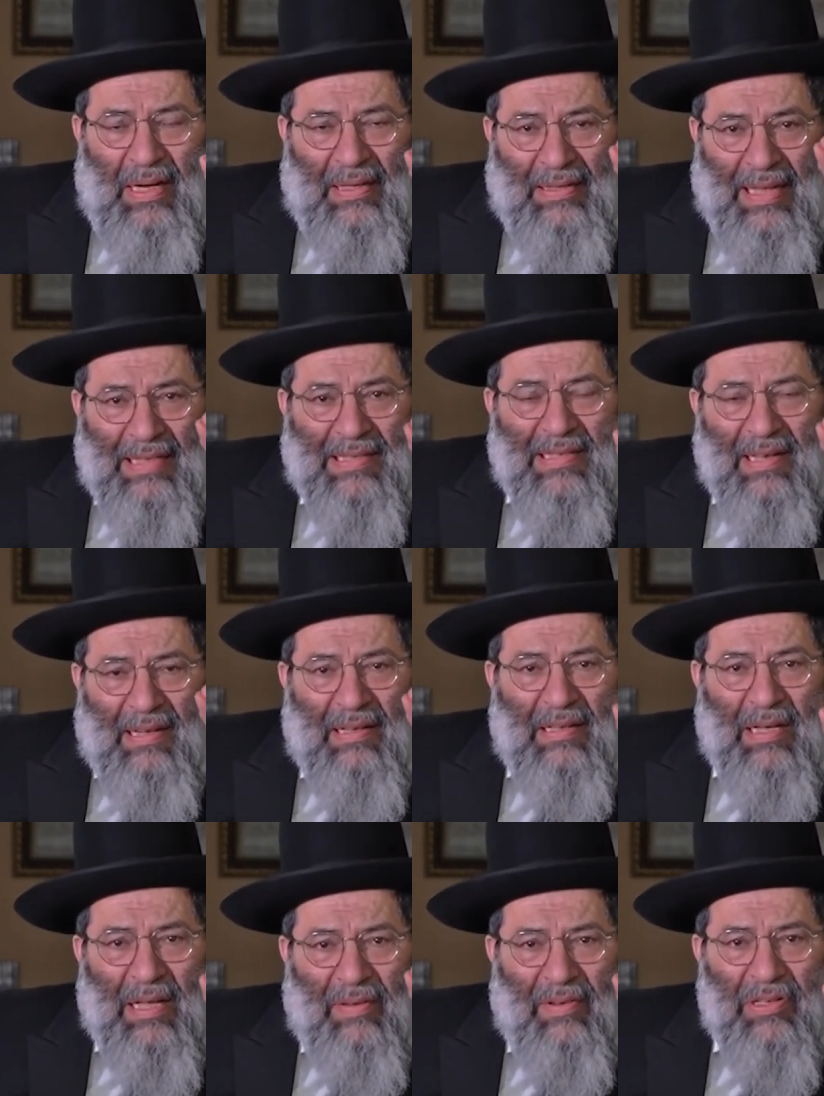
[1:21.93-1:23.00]
And that's the
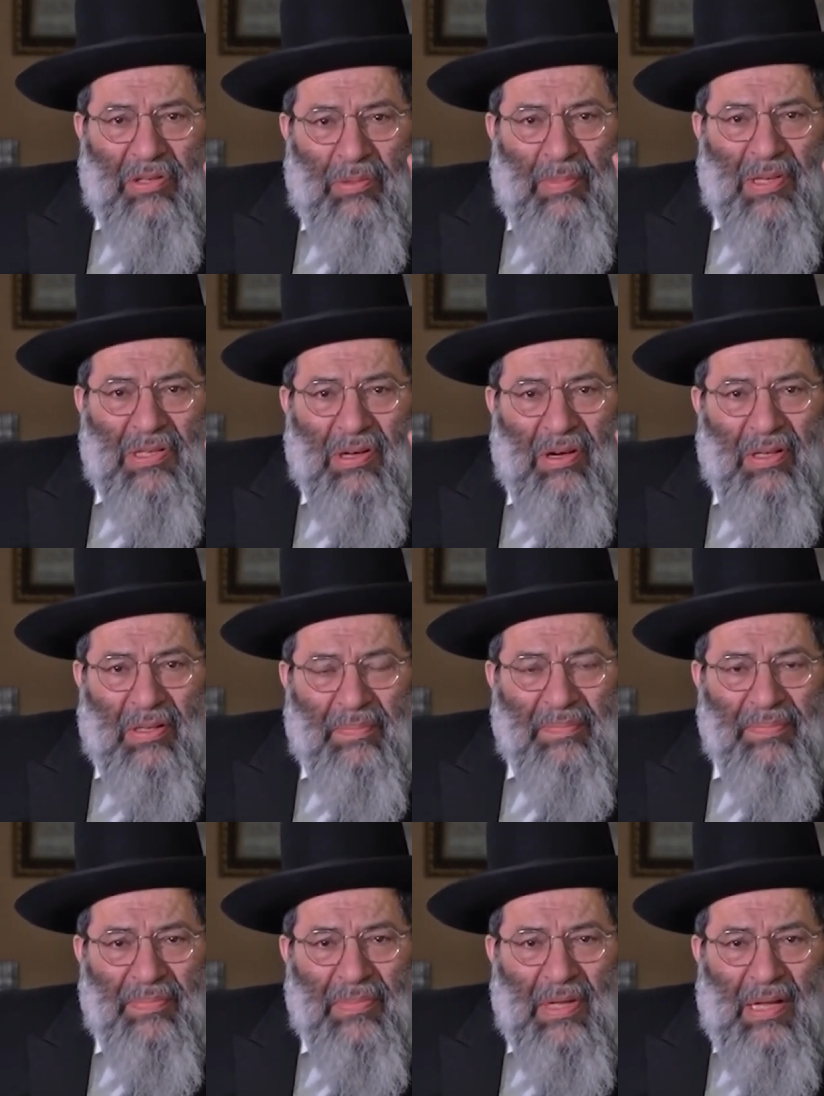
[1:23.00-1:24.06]
chiluk of us, Ummah
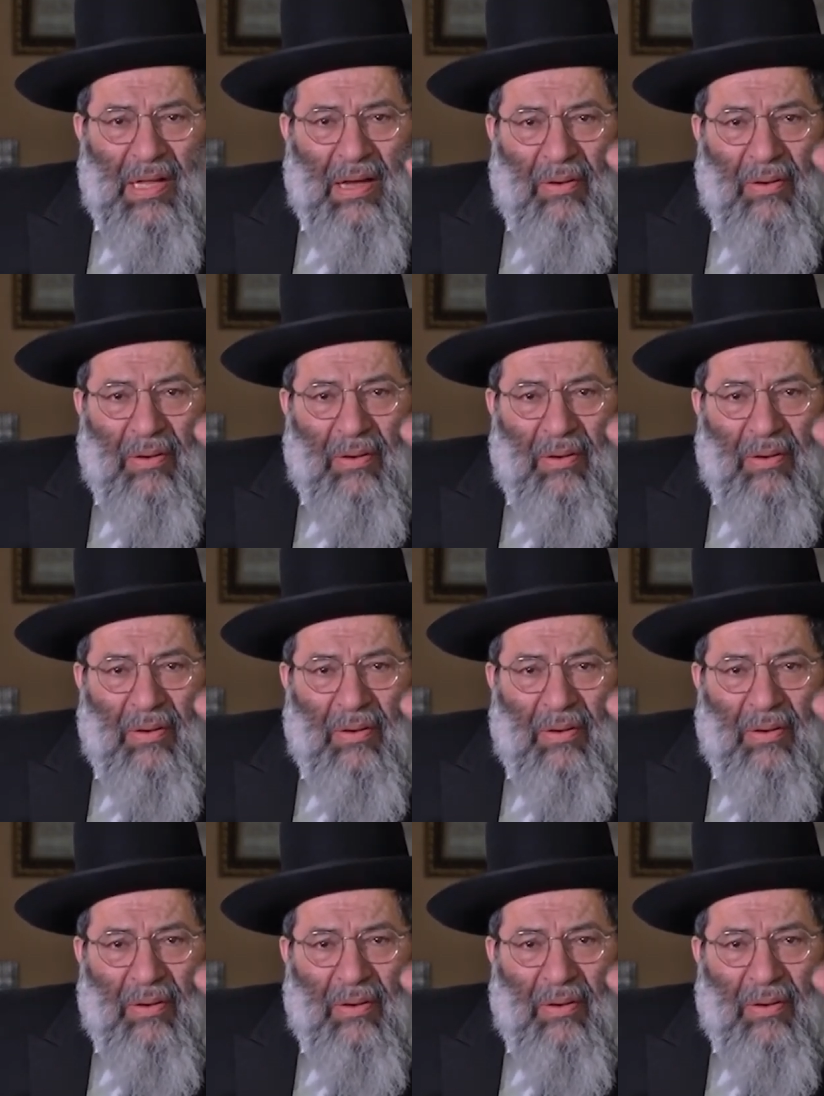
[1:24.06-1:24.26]
Yisraelim. I